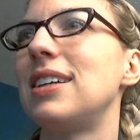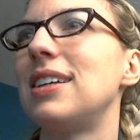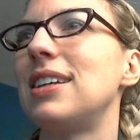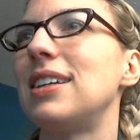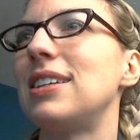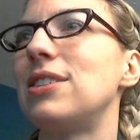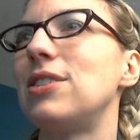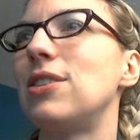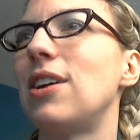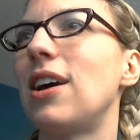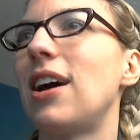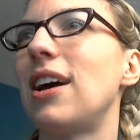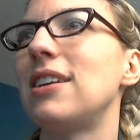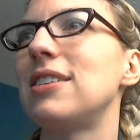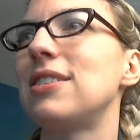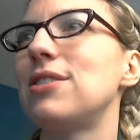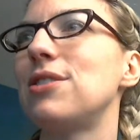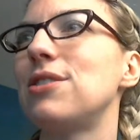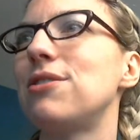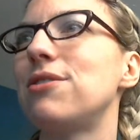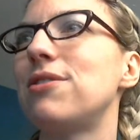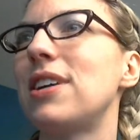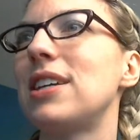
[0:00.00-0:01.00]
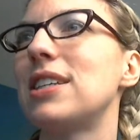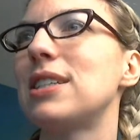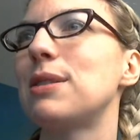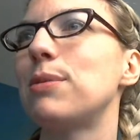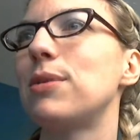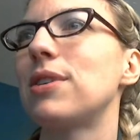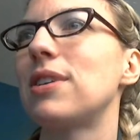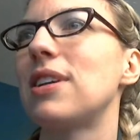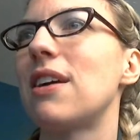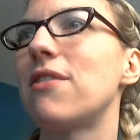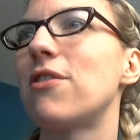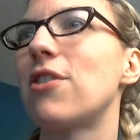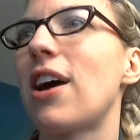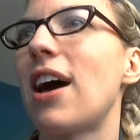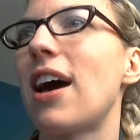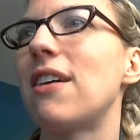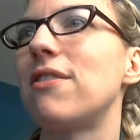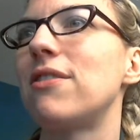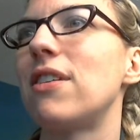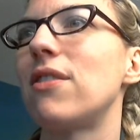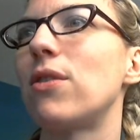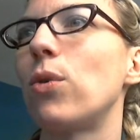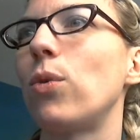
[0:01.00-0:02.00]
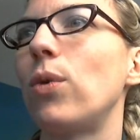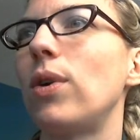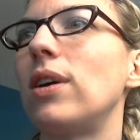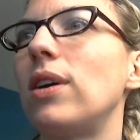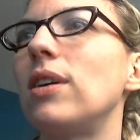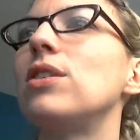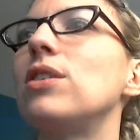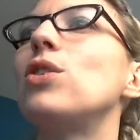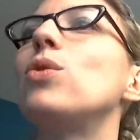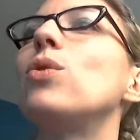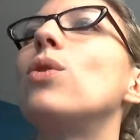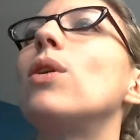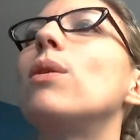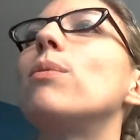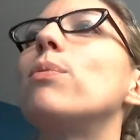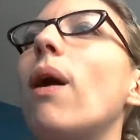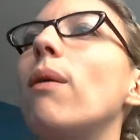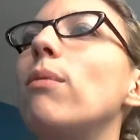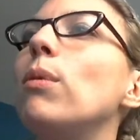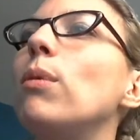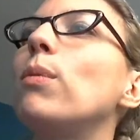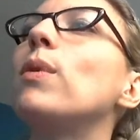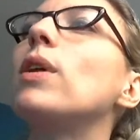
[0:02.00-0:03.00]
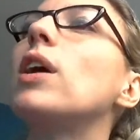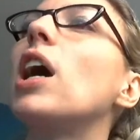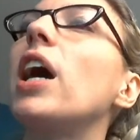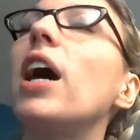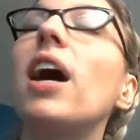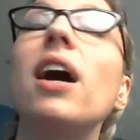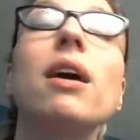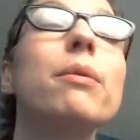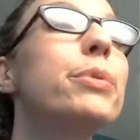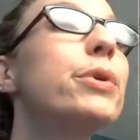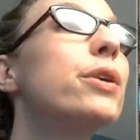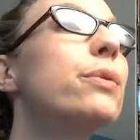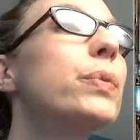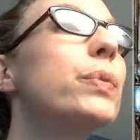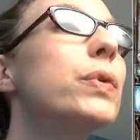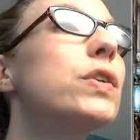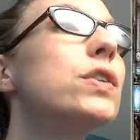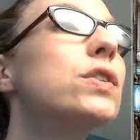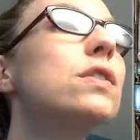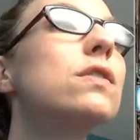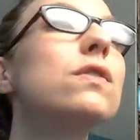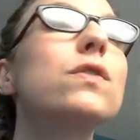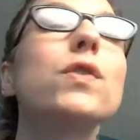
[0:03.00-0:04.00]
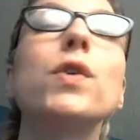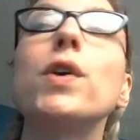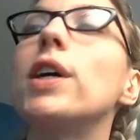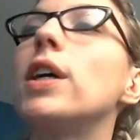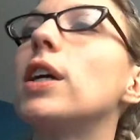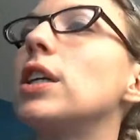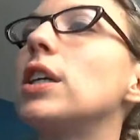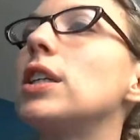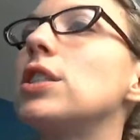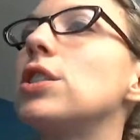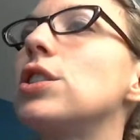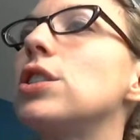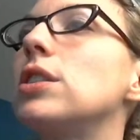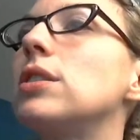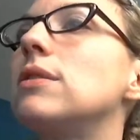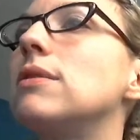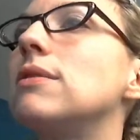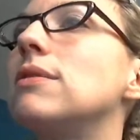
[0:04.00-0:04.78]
I do not do Facebook, never have, never will. You are probably a happier person for it, Christian.